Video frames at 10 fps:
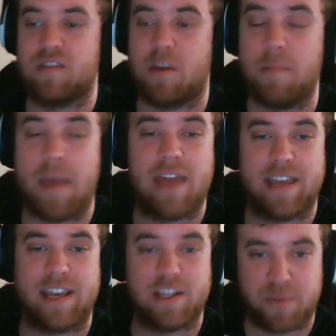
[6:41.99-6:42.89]
command
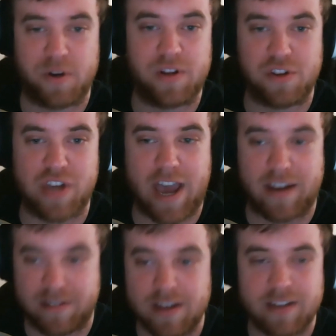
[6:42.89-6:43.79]
that gets put in the
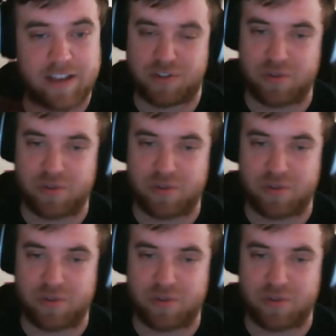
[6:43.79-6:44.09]
chat gets